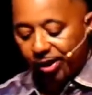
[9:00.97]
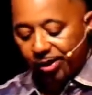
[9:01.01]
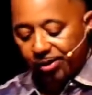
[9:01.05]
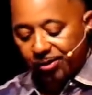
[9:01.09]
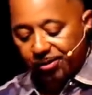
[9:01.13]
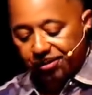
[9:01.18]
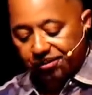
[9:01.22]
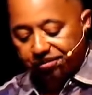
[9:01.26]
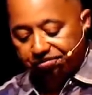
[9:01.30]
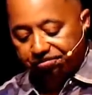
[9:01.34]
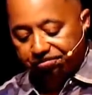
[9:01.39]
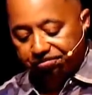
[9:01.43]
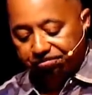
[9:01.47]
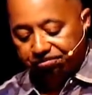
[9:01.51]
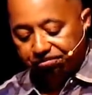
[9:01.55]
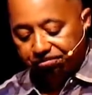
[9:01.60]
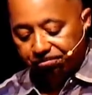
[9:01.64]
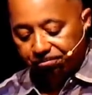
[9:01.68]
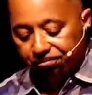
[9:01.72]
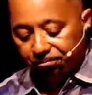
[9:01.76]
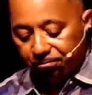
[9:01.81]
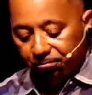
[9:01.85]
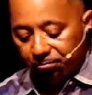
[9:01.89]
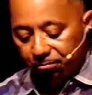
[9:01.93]
to this.
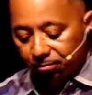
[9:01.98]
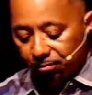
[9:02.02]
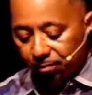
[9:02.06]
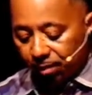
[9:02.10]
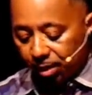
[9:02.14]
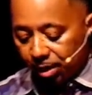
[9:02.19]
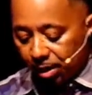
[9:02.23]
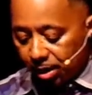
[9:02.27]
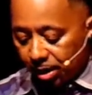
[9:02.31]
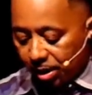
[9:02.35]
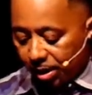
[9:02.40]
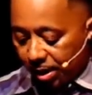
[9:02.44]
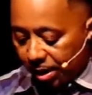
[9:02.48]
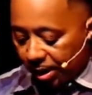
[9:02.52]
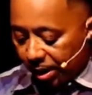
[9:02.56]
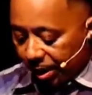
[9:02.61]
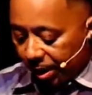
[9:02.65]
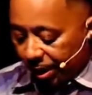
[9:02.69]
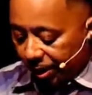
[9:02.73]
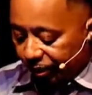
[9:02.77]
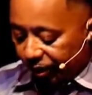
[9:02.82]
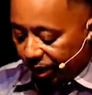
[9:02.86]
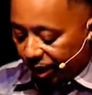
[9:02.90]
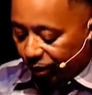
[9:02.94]

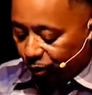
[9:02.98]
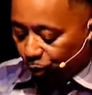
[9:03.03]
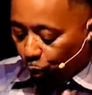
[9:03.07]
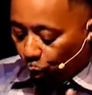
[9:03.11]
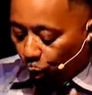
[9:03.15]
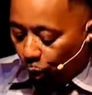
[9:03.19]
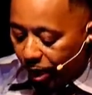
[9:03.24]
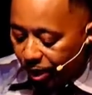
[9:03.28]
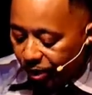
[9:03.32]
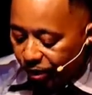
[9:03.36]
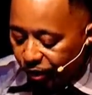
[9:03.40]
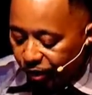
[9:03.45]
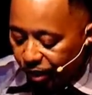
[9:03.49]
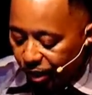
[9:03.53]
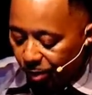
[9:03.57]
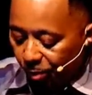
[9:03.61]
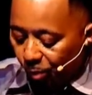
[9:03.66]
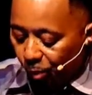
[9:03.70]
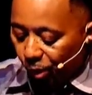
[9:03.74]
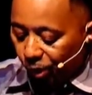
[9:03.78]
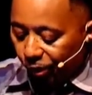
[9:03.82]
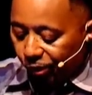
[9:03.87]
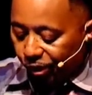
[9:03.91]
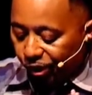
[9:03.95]
It says,
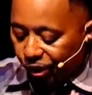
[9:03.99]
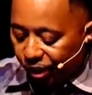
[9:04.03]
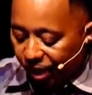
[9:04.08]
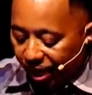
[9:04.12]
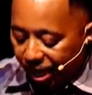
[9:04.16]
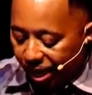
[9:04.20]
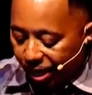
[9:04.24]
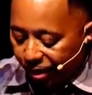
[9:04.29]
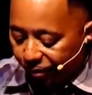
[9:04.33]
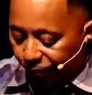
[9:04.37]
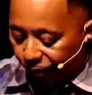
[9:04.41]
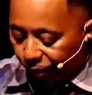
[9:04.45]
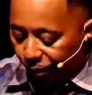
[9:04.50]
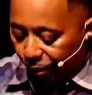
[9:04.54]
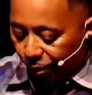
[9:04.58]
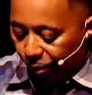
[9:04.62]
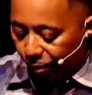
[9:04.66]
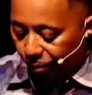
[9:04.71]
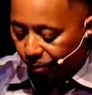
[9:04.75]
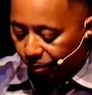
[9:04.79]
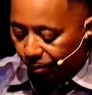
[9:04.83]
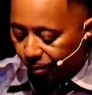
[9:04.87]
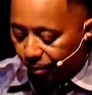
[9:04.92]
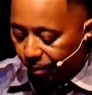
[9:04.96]
Wisdom will save
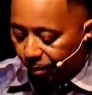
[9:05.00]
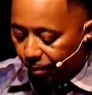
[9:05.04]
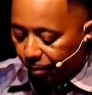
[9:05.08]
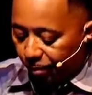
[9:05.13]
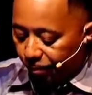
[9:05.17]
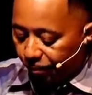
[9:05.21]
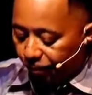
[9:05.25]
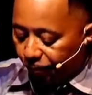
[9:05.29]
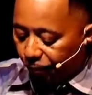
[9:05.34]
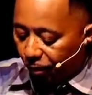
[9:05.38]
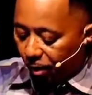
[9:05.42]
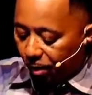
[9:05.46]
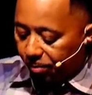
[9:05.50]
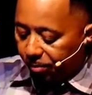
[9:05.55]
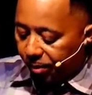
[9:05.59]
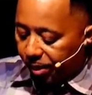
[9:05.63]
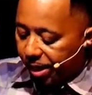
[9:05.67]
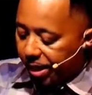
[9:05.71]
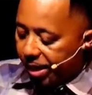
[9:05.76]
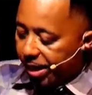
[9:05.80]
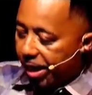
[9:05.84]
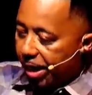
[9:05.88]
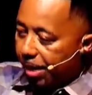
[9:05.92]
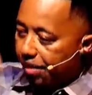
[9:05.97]
you from
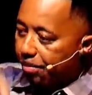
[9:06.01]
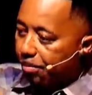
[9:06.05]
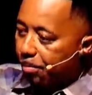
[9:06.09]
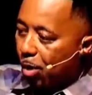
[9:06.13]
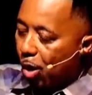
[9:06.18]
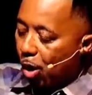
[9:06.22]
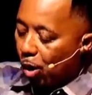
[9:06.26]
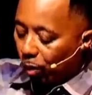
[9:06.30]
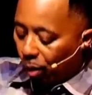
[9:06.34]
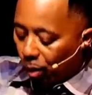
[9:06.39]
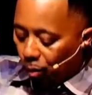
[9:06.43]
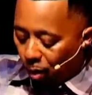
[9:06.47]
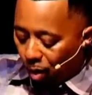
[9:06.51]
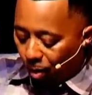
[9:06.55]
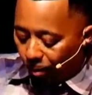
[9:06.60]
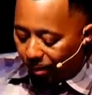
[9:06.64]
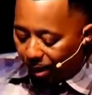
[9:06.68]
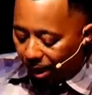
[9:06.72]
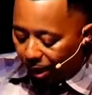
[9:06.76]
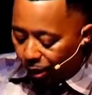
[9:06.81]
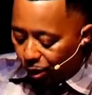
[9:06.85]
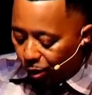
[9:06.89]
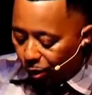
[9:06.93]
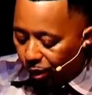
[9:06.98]
the immoral
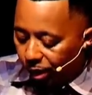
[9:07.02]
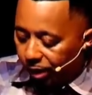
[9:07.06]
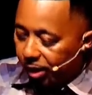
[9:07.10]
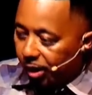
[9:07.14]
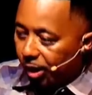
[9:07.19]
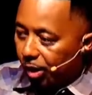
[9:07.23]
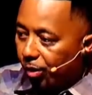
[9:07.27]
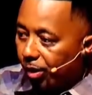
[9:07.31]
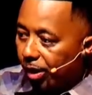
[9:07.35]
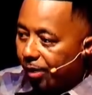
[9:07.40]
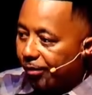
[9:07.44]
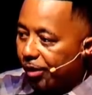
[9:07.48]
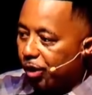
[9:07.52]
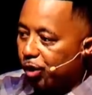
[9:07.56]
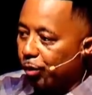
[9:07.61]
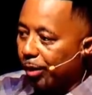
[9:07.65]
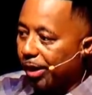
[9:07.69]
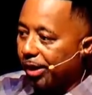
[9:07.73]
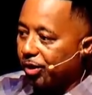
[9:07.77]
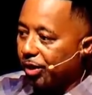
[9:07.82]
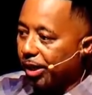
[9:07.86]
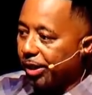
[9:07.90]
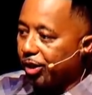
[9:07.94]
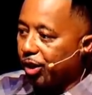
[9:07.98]
woman. Now, the New Living
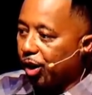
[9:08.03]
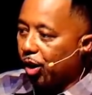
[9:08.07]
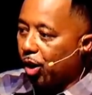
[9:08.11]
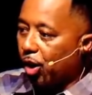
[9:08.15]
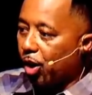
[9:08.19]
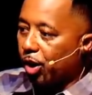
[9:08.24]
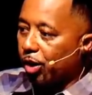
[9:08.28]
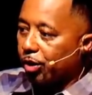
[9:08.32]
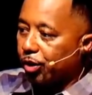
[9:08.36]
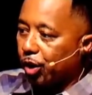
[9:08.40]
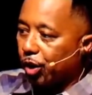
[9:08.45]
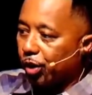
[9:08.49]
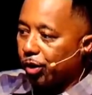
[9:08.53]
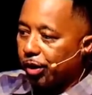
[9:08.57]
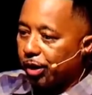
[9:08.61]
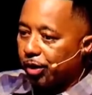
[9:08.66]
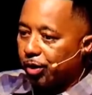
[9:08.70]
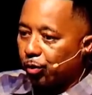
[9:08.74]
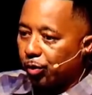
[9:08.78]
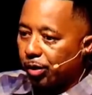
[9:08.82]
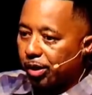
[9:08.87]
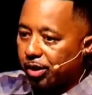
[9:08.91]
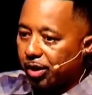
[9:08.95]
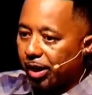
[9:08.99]
Translation calls her,
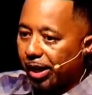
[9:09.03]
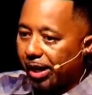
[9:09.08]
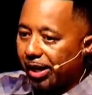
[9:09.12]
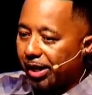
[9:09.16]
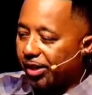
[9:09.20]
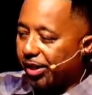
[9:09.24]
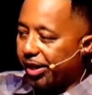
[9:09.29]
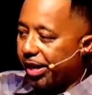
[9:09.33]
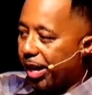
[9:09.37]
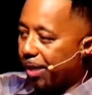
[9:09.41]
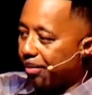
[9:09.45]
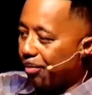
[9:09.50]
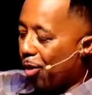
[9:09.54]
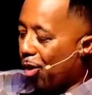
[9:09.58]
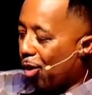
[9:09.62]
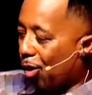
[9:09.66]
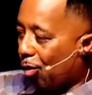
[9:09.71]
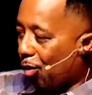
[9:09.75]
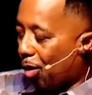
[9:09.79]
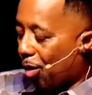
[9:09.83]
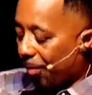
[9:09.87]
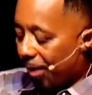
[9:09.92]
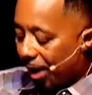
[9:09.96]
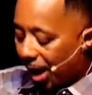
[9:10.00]
this, this lady, the
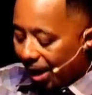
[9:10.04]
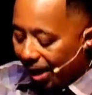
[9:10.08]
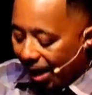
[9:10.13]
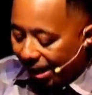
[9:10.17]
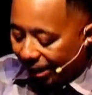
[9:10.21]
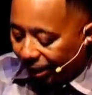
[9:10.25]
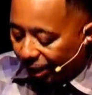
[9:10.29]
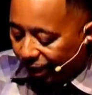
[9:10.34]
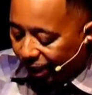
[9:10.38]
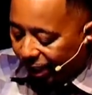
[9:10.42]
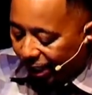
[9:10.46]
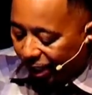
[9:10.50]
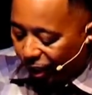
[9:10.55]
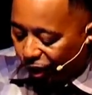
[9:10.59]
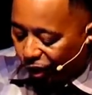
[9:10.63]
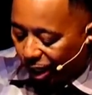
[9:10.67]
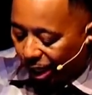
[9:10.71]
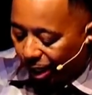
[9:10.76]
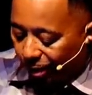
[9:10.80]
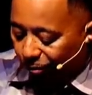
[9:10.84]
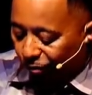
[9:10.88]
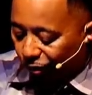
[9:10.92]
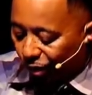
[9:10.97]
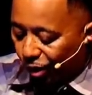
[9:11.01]
immoral woman. I like the King
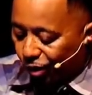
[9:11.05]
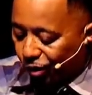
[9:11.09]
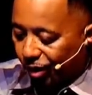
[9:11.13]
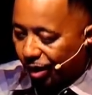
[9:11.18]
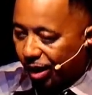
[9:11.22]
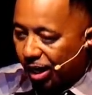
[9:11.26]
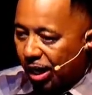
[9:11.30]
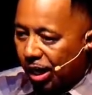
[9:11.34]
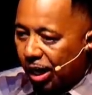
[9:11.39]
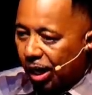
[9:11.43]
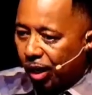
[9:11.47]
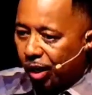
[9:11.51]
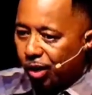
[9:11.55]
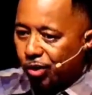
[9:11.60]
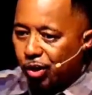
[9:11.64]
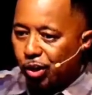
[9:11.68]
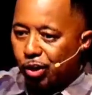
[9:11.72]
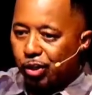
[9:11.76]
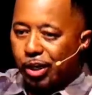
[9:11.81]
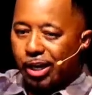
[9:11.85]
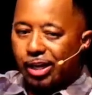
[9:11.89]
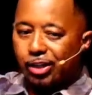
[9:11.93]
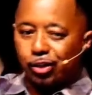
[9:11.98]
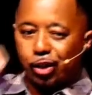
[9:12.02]
James Version because
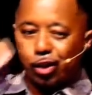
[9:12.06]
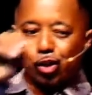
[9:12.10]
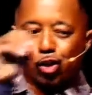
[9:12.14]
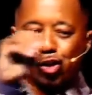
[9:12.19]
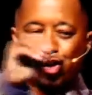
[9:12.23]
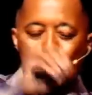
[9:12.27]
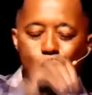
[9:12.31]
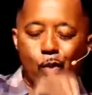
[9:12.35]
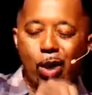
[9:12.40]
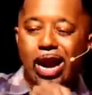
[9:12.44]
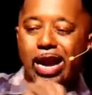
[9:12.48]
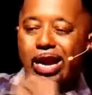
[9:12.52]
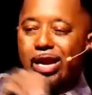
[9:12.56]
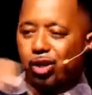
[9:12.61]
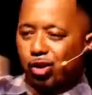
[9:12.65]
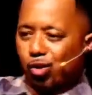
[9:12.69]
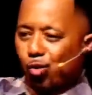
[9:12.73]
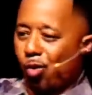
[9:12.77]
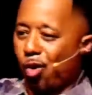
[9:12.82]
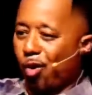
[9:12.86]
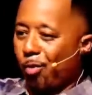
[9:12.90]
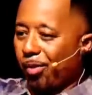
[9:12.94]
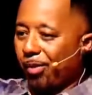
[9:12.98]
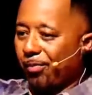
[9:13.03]
it says the strange
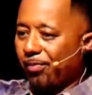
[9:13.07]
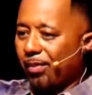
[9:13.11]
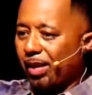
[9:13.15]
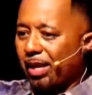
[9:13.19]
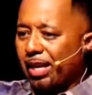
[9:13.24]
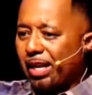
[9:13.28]
woman.